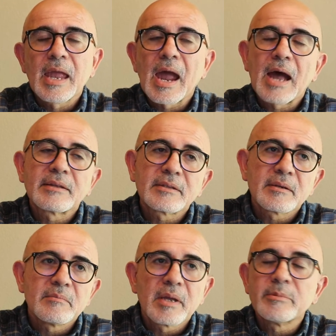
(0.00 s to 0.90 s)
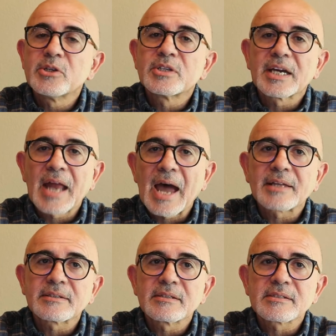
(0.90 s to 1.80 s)
and maybe you can
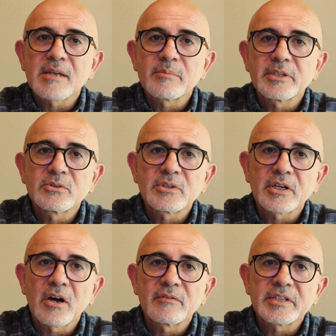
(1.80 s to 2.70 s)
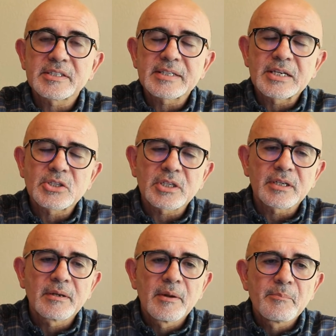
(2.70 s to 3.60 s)
add something to the conversation.
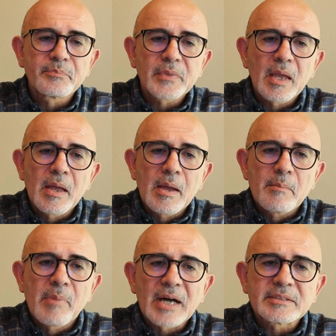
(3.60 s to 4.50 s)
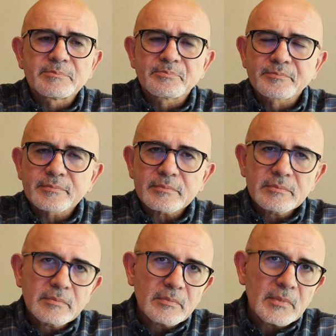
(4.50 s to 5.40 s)
But
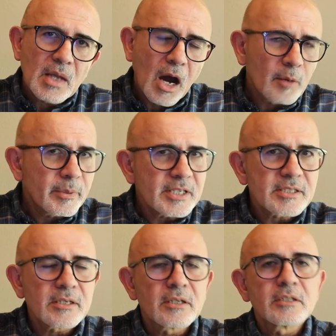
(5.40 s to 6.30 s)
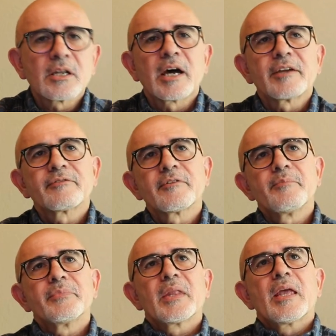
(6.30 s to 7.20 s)
our personal life,
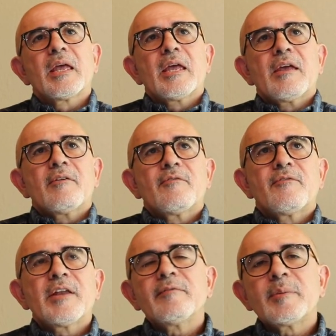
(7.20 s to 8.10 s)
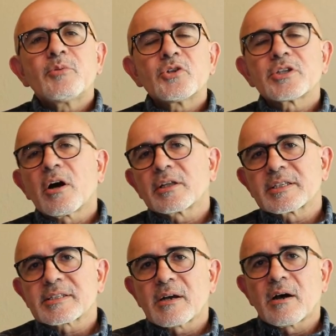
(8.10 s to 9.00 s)
when we push God
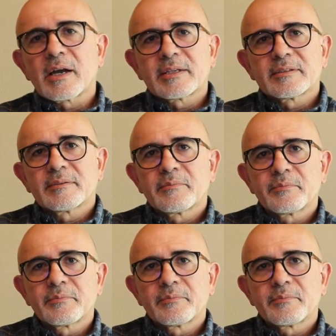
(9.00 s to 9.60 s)
aside